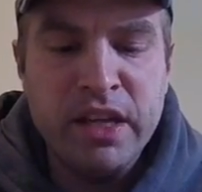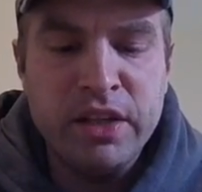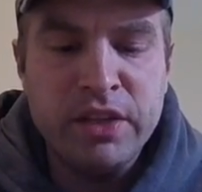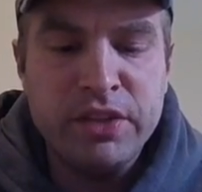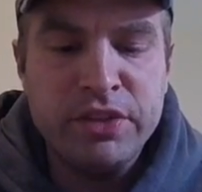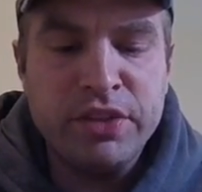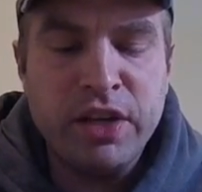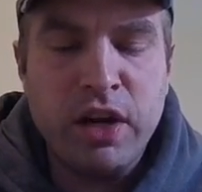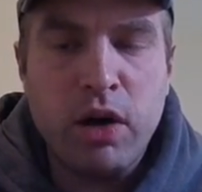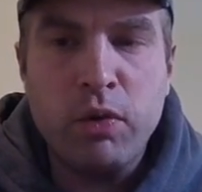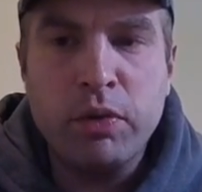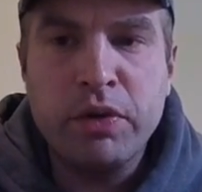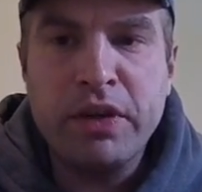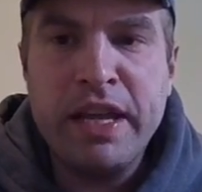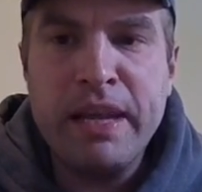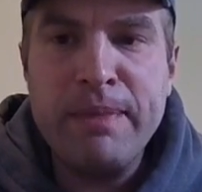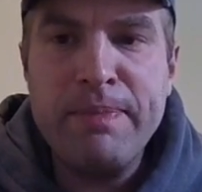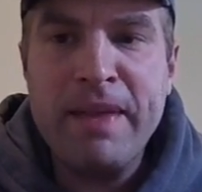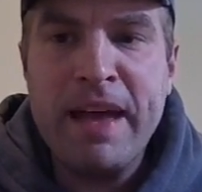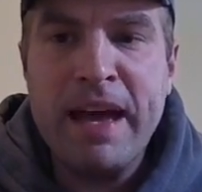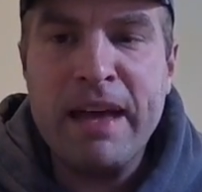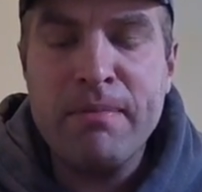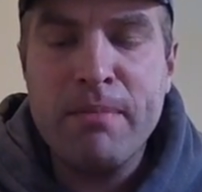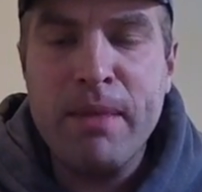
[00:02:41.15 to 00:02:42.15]
So keep
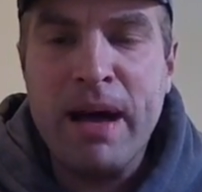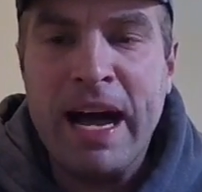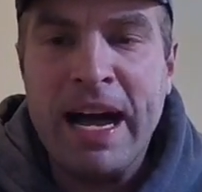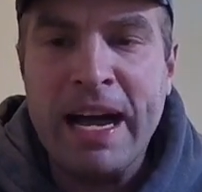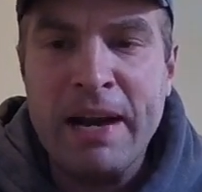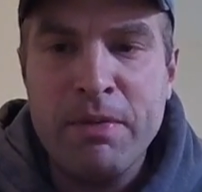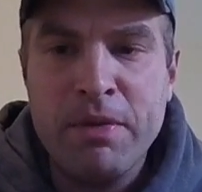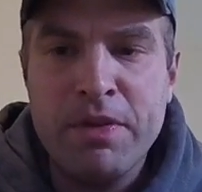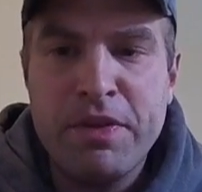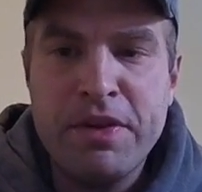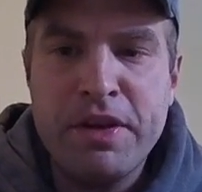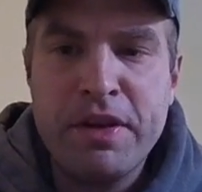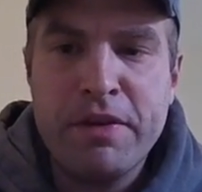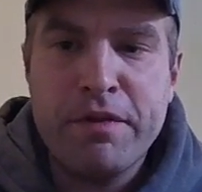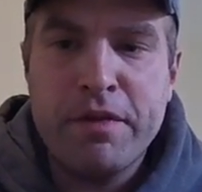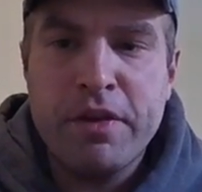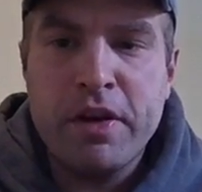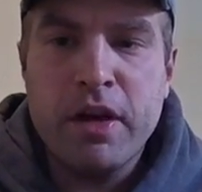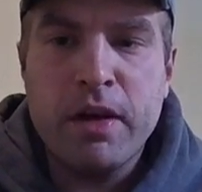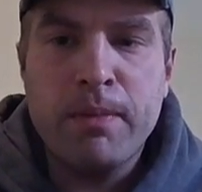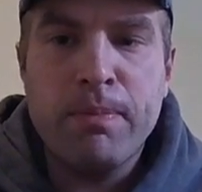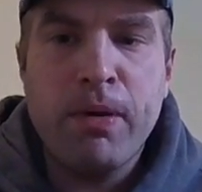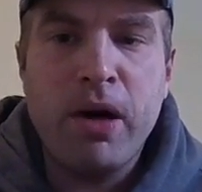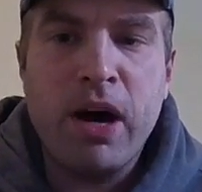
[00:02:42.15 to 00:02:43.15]
that in mind with the
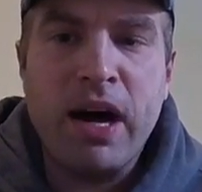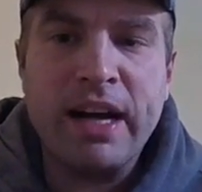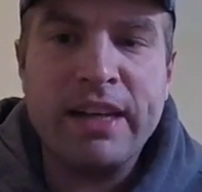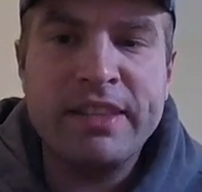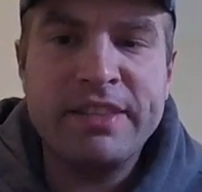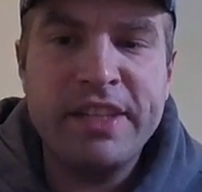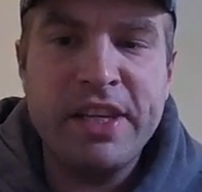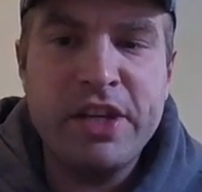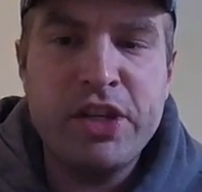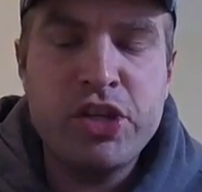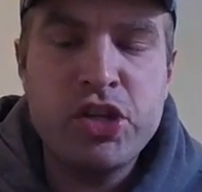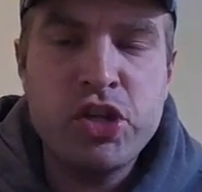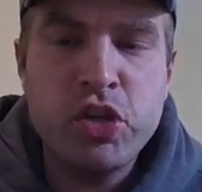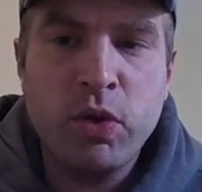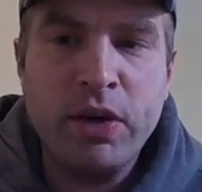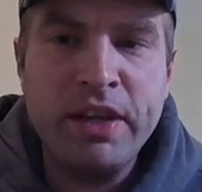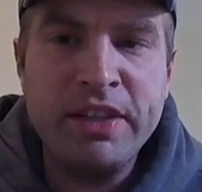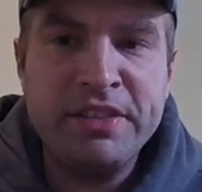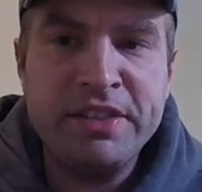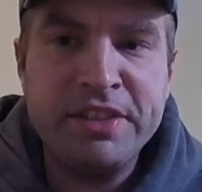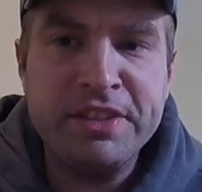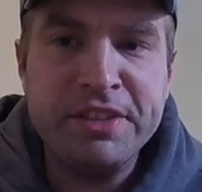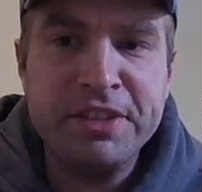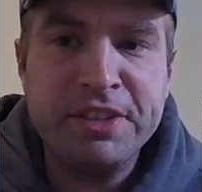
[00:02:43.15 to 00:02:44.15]
different epoxy
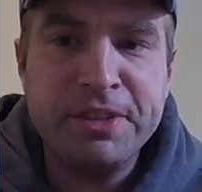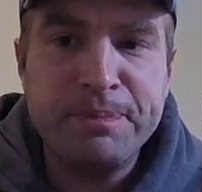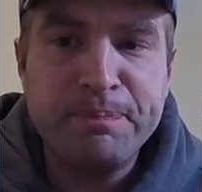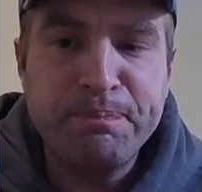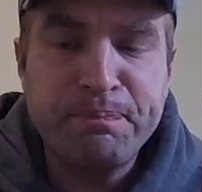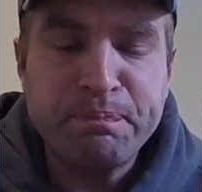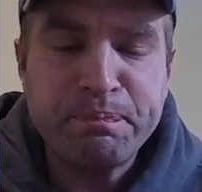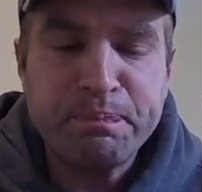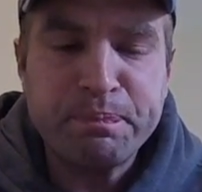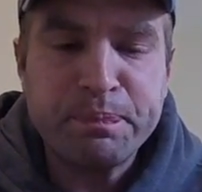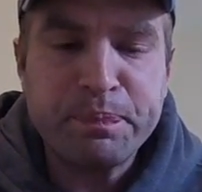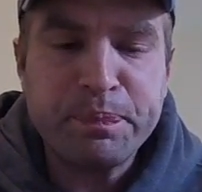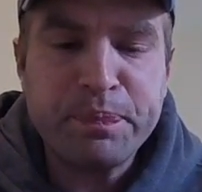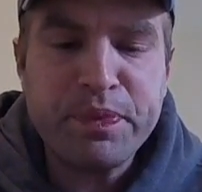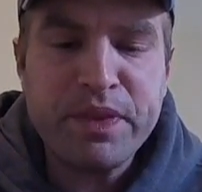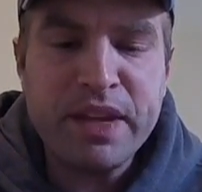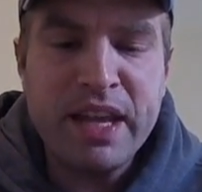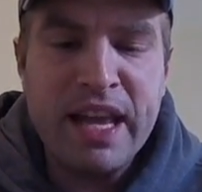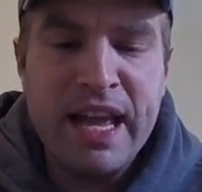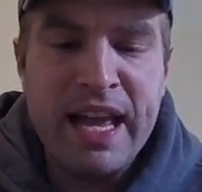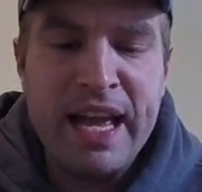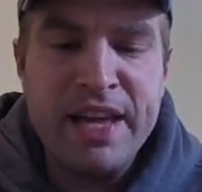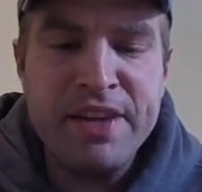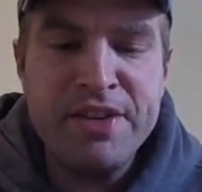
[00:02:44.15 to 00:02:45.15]
choices
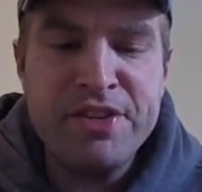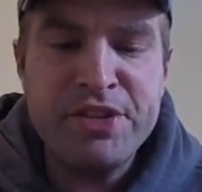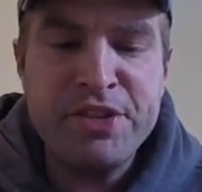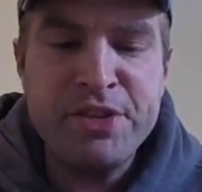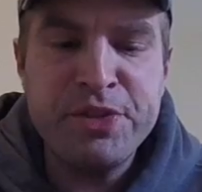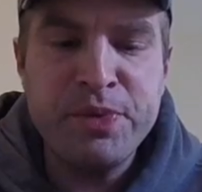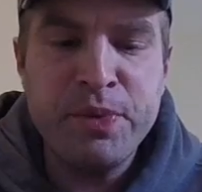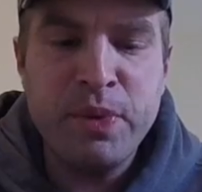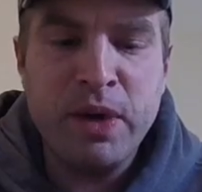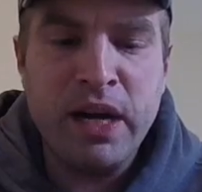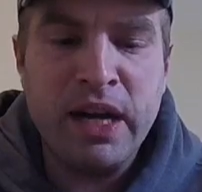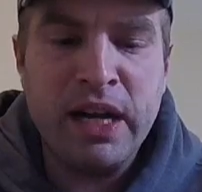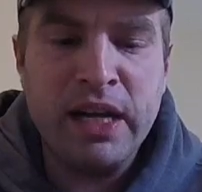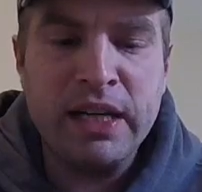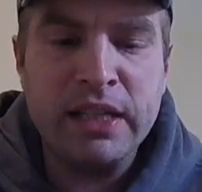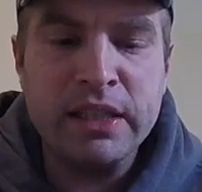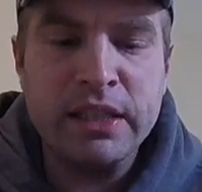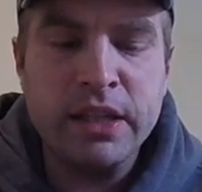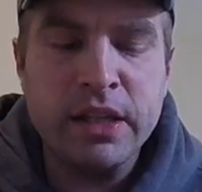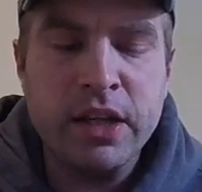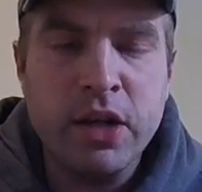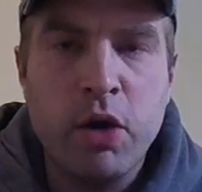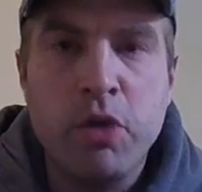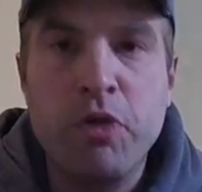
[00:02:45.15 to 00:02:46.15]
as you
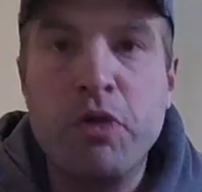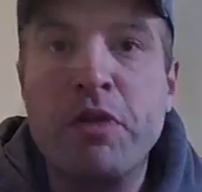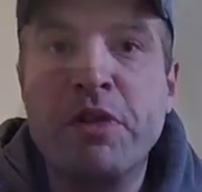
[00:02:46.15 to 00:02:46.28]
go through this